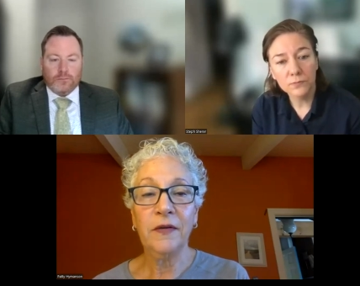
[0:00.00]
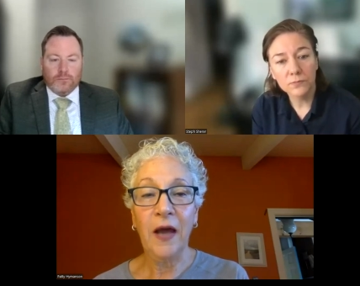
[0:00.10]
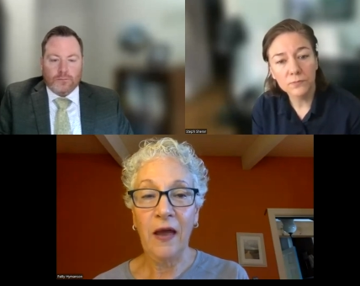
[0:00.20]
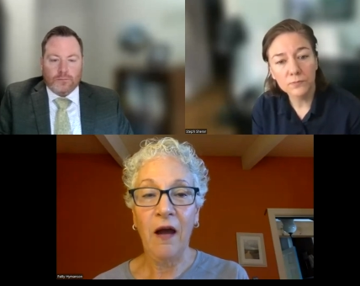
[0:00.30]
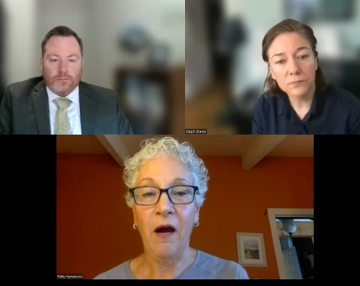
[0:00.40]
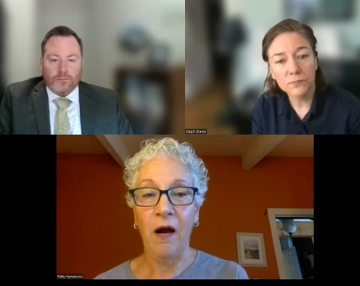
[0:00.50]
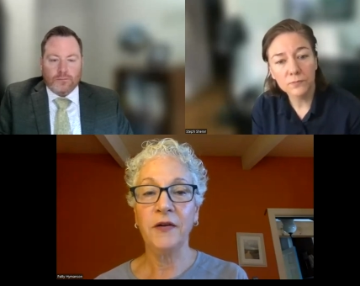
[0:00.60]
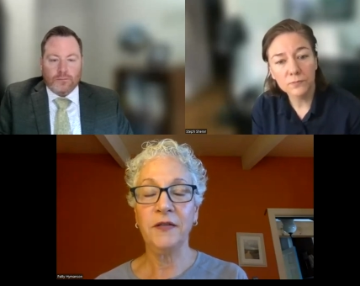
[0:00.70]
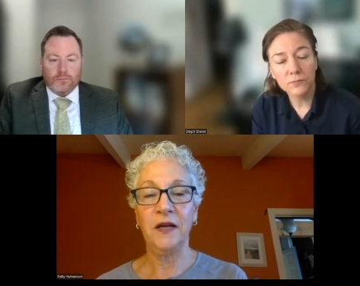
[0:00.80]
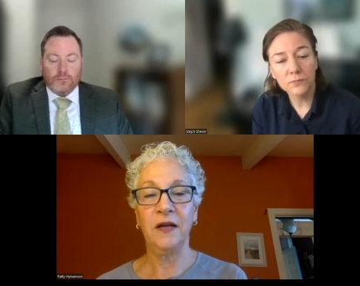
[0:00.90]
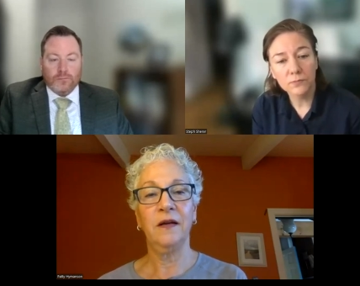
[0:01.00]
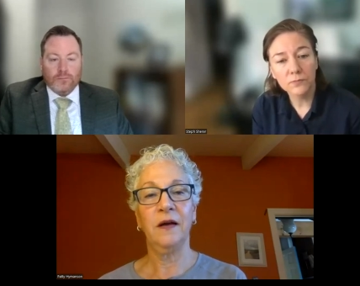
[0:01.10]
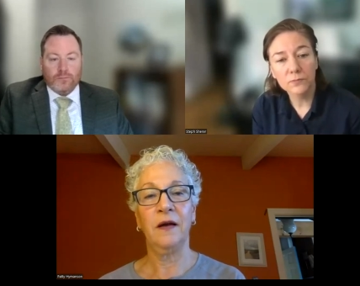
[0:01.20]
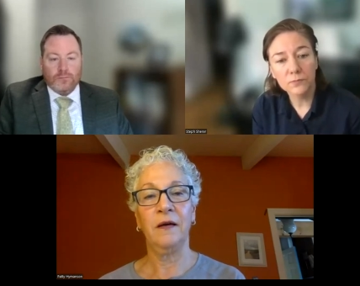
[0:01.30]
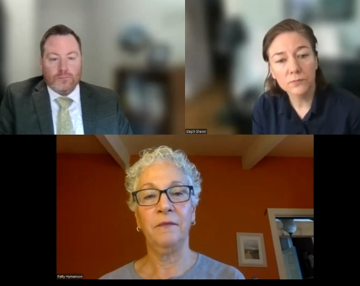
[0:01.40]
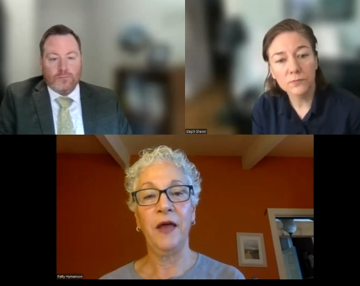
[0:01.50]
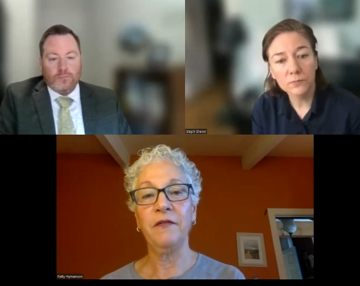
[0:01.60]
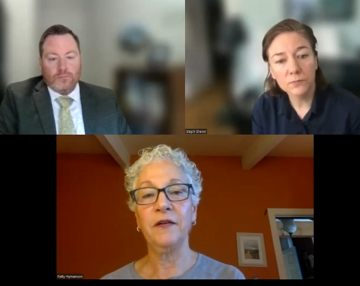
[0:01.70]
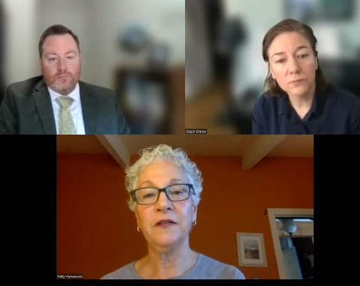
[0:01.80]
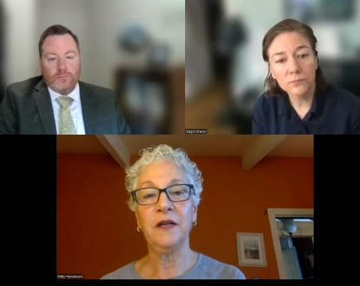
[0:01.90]
Speaker 1: t- are arsenic um,
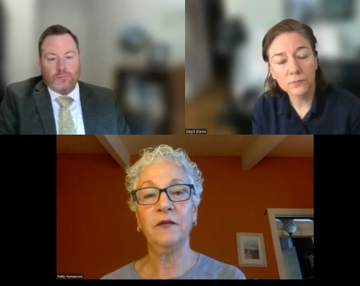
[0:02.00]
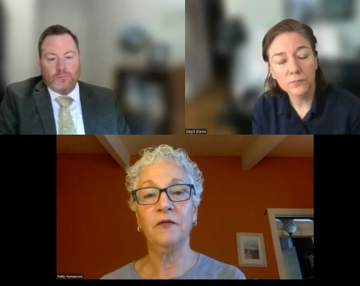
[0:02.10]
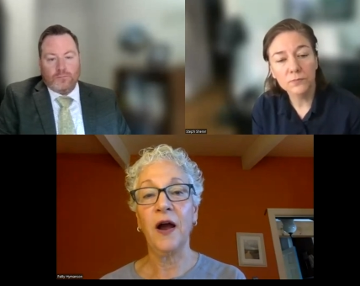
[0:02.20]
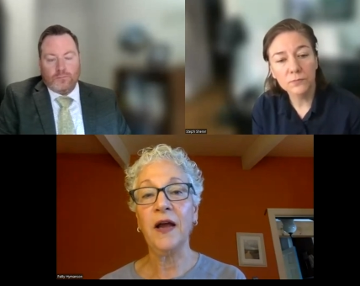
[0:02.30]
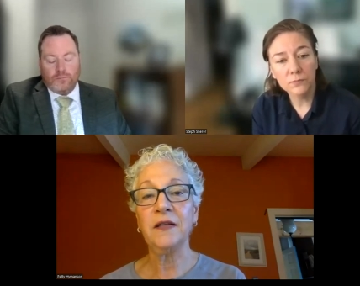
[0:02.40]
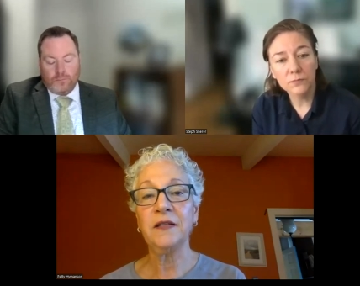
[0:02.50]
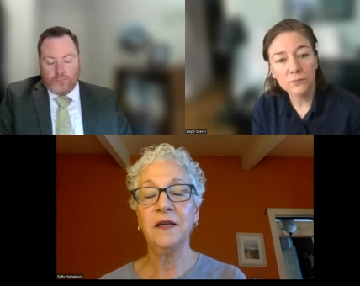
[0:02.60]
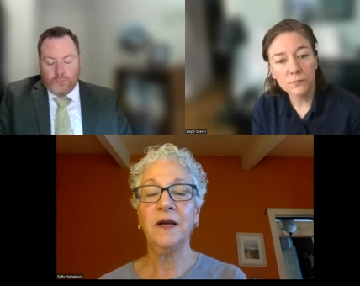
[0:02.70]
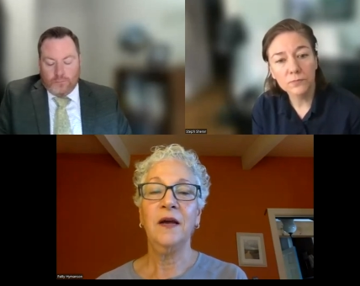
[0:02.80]
levels in rice.